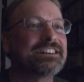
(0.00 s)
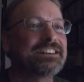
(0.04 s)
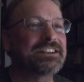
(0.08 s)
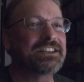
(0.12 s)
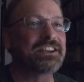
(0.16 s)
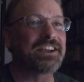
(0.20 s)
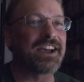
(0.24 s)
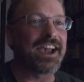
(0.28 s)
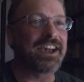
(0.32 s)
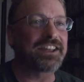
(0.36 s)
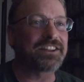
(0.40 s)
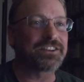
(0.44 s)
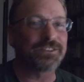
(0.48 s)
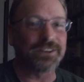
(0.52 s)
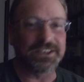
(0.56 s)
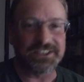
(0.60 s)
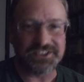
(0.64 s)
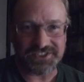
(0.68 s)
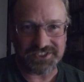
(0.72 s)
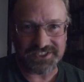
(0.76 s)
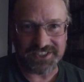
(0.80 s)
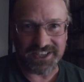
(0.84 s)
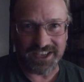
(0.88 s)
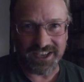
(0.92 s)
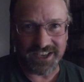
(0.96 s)
had a great
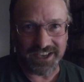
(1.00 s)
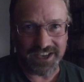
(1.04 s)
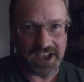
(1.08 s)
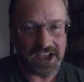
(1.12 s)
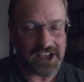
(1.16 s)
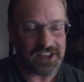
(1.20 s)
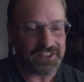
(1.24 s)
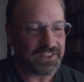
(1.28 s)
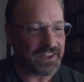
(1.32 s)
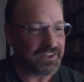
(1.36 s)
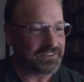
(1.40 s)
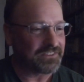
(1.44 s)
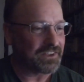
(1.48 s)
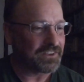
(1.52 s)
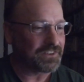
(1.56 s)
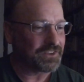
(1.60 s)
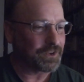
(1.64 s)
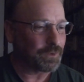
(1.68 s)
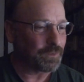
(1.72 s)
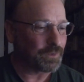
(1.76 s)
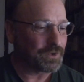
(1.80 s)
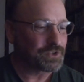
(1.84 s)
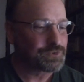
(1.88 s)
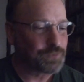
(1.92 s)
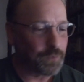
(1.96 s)
stay.
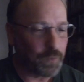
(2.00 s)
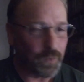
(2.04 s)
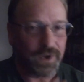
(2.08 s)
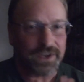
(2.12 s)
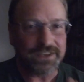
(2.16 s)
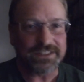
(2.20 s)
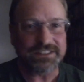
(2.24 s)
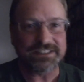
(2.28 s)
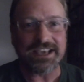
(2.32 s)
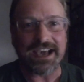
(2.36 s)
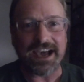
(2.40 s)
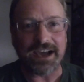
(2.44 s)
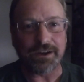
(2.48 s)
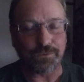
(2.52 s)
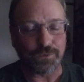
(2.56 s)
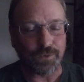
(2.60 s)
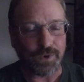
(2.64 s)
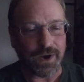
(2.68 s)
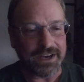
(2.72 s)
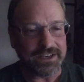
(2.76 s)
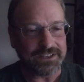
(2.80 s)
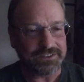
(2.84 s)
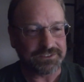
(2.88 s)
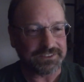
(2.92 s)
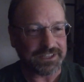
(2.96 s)
There was one guy
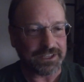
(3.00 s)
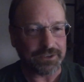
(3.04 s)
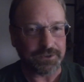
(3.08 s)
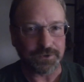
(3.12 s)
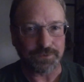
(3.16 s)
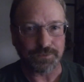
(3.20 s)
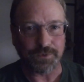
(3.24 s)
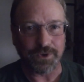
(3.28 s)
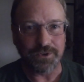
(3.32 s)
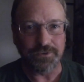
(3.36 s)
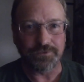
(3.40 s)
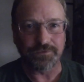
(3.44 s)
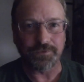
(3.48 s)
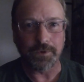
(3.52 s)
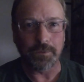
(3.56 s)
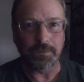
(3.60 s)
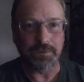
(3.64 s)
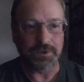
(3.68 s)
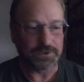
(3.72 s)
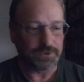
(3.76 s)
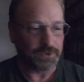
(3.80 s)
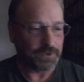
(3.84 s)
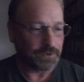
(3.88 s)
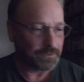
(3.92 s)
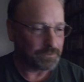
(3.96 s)
right down the road from me
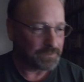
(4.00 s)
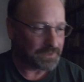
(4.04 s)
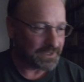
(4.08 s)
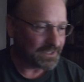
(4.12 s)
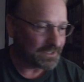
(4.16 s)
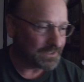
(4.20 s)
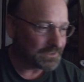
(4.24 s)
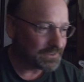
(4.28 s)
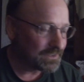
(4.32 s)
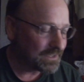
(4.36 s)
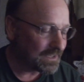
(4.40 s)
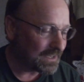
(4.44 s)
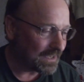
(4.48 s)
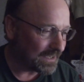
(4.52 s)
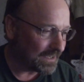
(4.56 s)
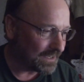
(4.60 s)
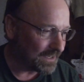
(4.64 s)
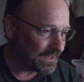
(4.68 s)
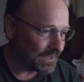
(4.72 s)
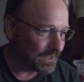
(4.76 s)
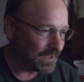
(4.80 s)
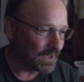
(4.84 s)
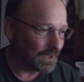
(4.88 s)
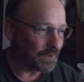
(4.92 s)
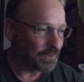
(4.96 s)
a little bit,
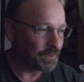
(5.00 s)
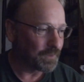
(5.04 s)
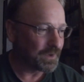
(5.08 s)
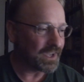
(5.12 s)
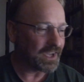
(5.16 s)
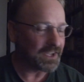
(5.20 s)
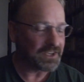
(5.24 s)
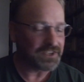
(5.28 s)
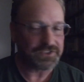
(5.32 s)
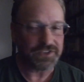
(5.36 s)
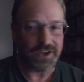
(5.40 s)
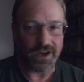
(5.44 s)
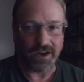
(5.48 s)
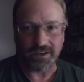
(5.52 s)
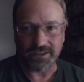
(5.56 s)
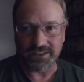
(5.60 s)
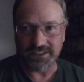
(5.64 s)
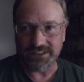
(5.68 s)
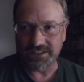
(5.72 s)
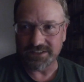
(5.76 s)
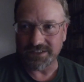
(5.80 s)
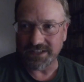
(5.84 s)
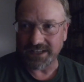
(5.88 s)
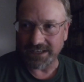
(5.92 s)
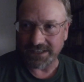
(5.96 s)
and we got to
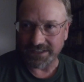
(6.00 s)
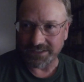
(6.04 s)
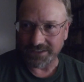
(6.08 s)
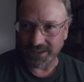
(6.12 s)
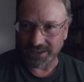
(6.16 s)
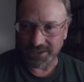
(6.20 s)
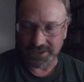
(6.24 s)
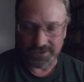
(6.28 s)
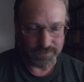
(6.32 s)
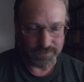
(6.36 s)
talking. And a